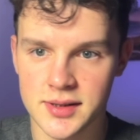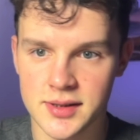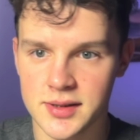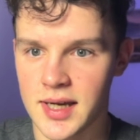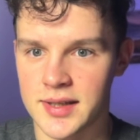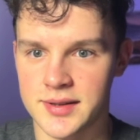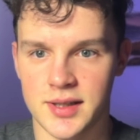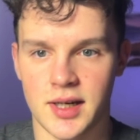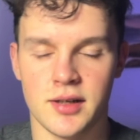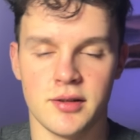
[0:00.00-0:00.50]

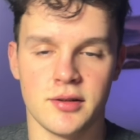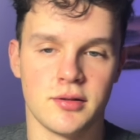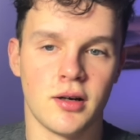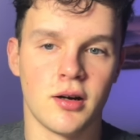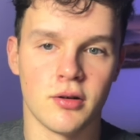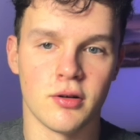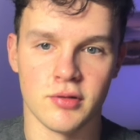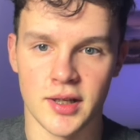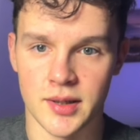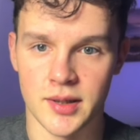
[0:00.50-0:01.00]
as I
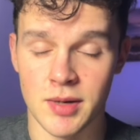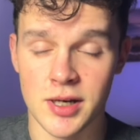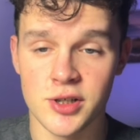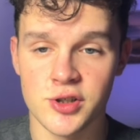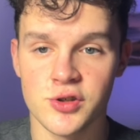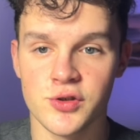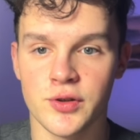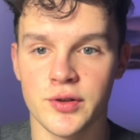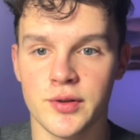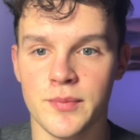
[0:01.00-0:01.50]
already
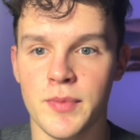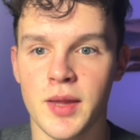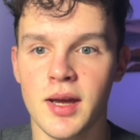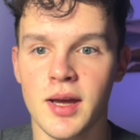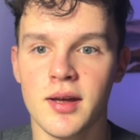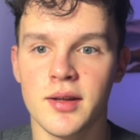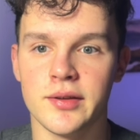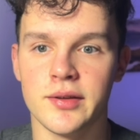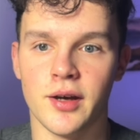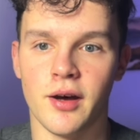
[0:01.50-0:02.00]
mentioned,
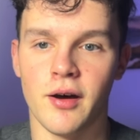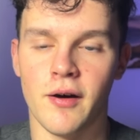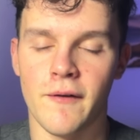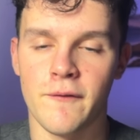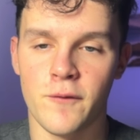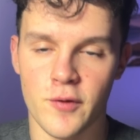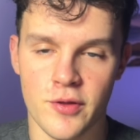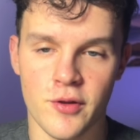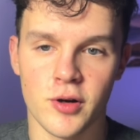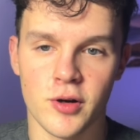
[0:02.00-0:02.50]
the
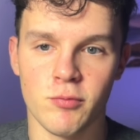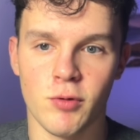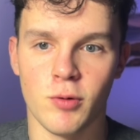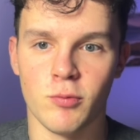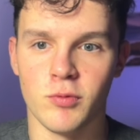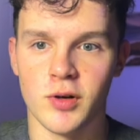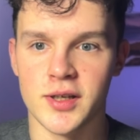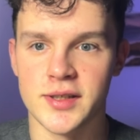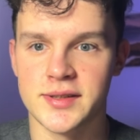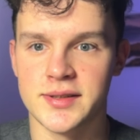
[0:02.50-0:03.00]
third
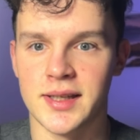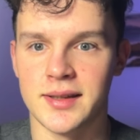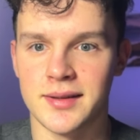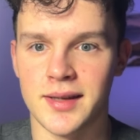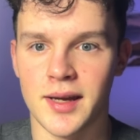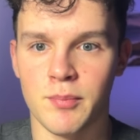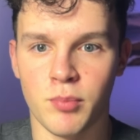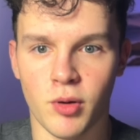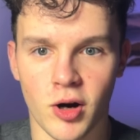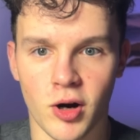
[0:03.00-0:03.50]
one was that
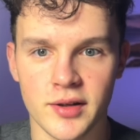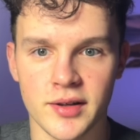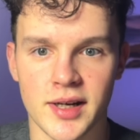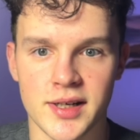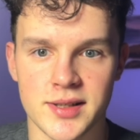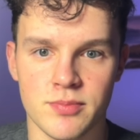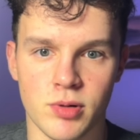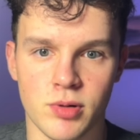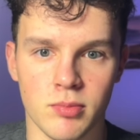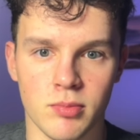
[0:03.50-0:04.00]
their partner
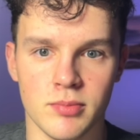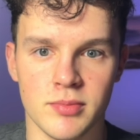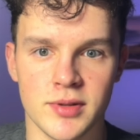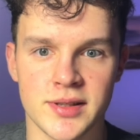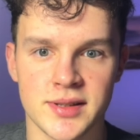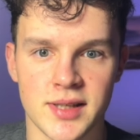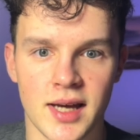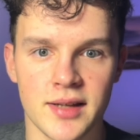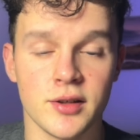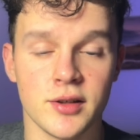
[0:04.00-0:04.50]
has
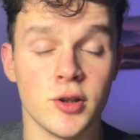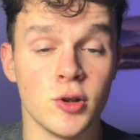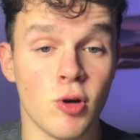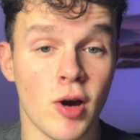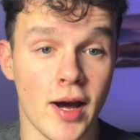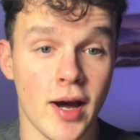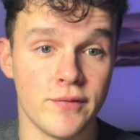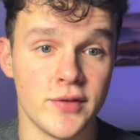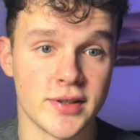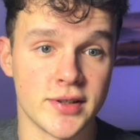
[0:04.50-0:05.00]
probably said, you
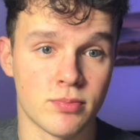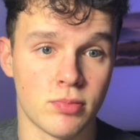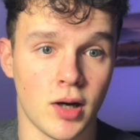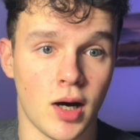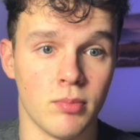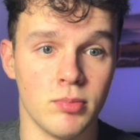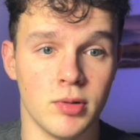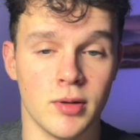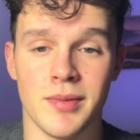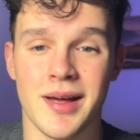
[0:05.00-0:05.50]
have this
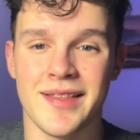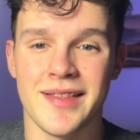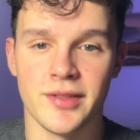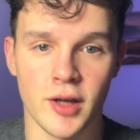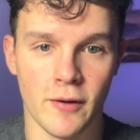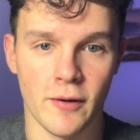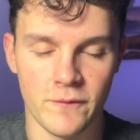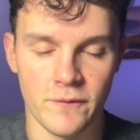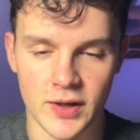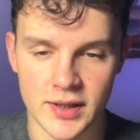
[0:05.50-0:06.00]
problem,
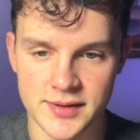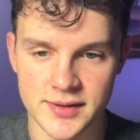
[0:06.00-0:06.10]
now fix